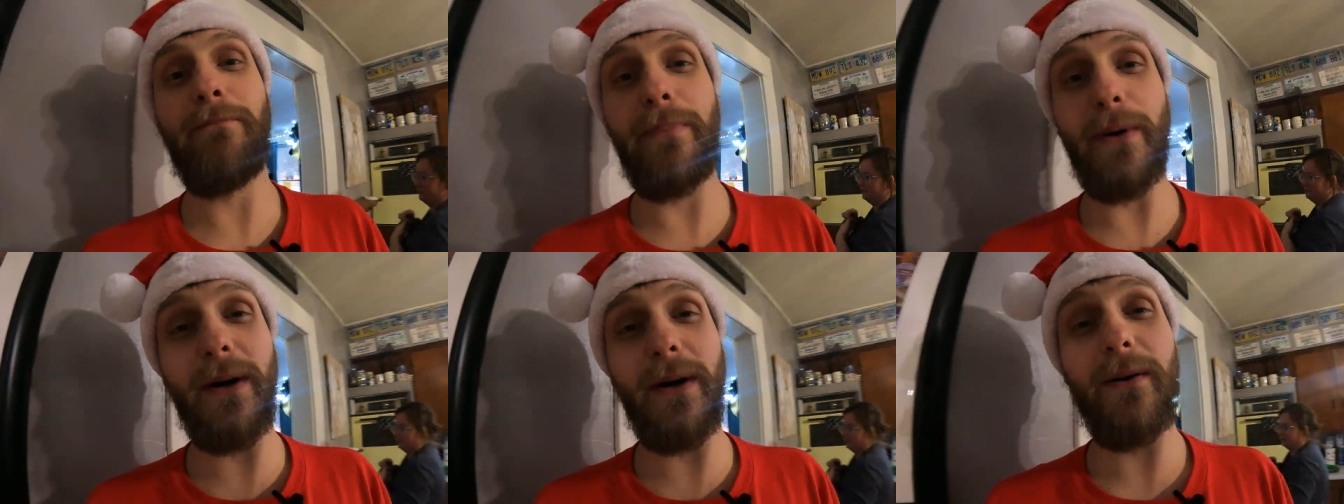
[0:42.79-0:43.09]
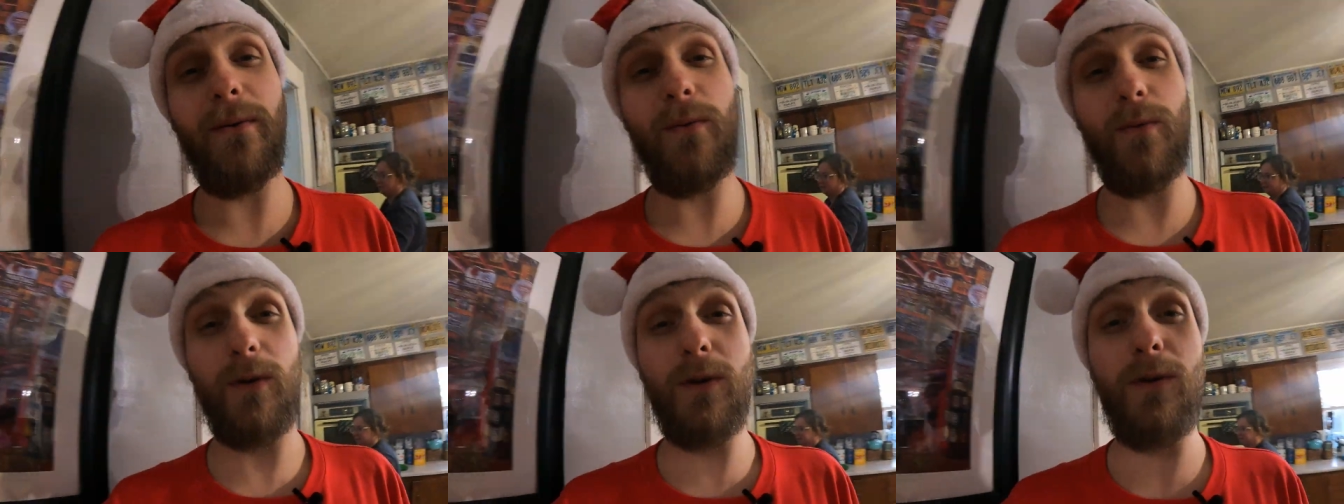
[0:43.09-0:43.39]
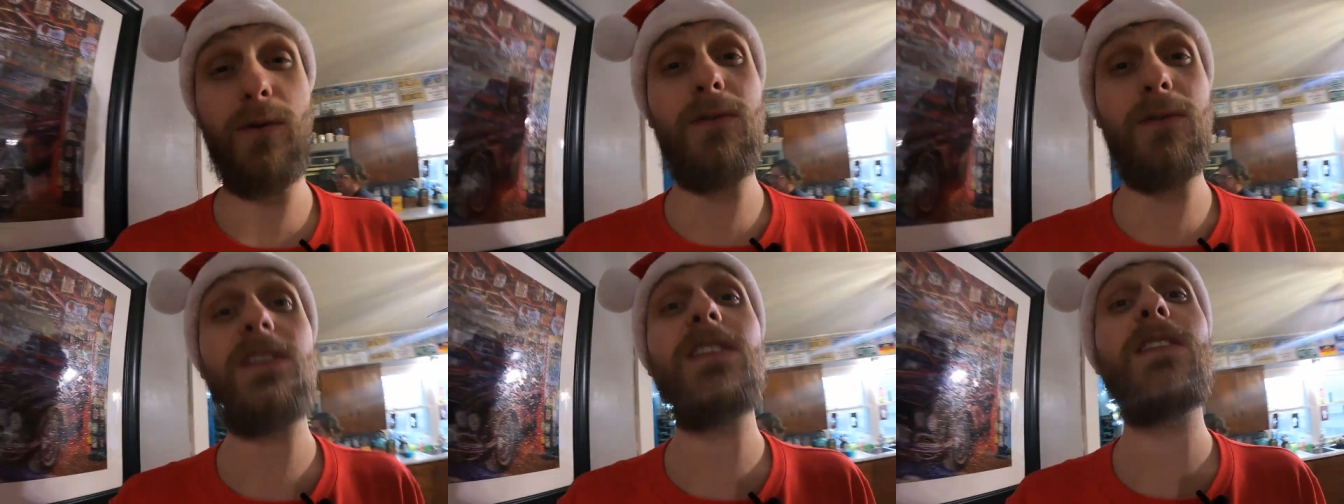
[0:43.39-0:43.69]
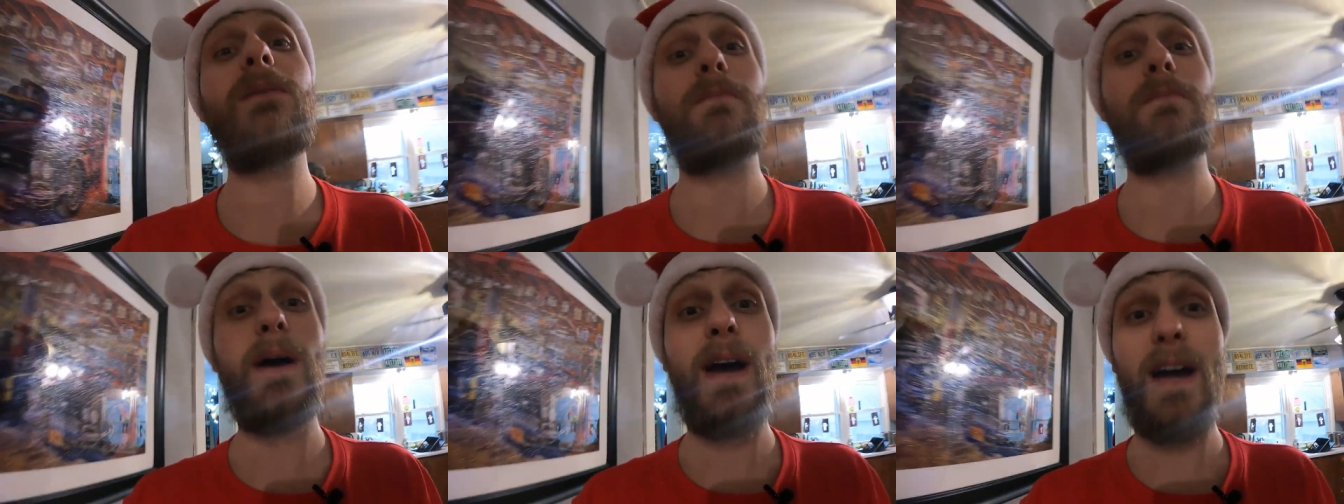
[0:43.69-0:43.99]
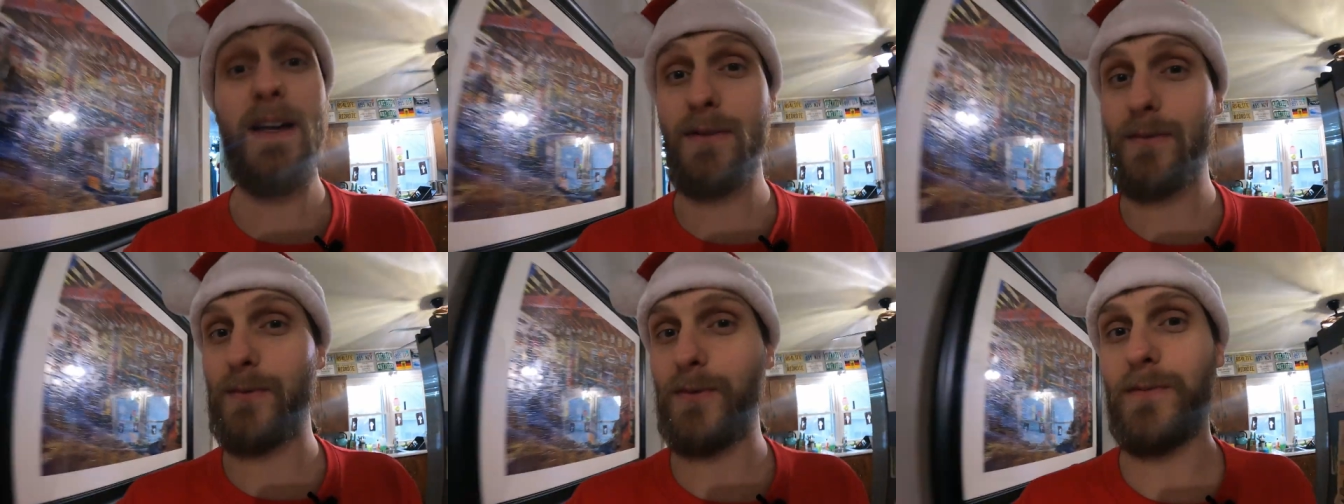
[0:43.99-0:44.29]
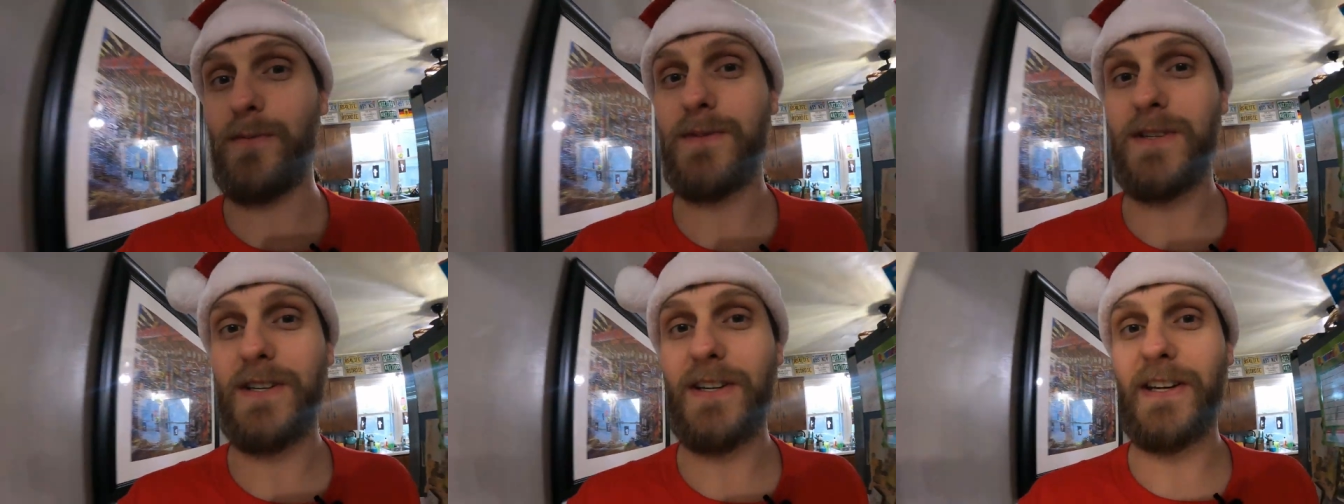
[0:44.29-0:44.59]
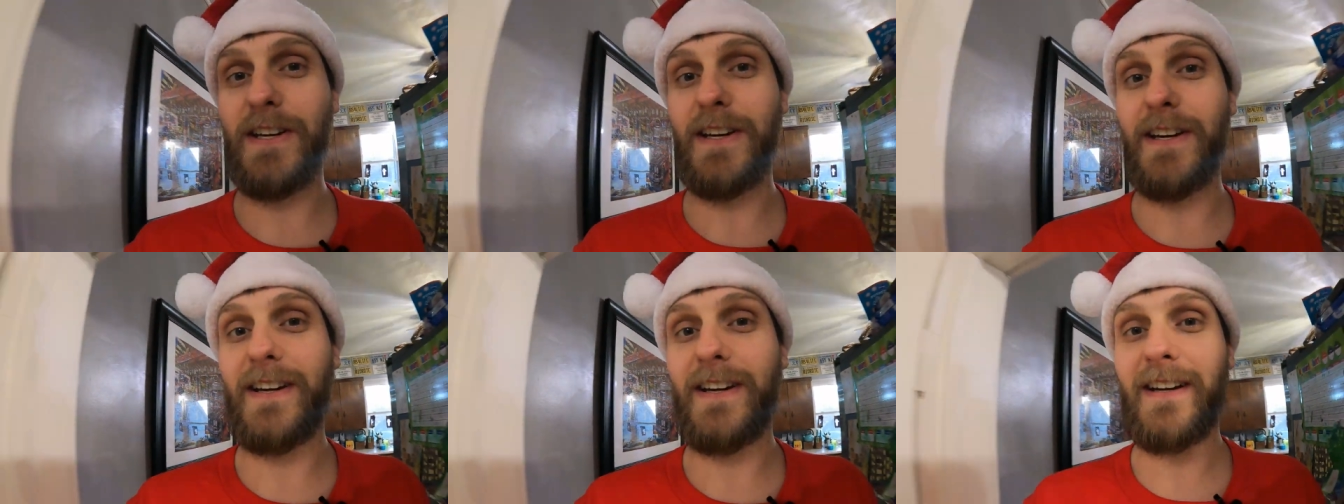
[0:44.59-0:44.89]
But we're going to the bathroom
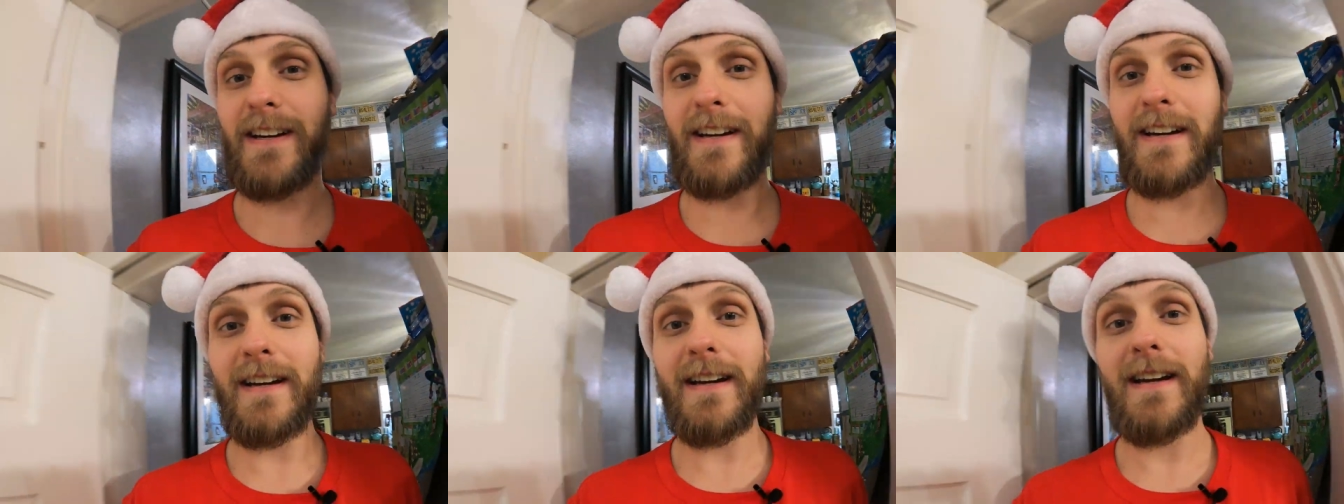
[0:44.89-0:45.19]
today,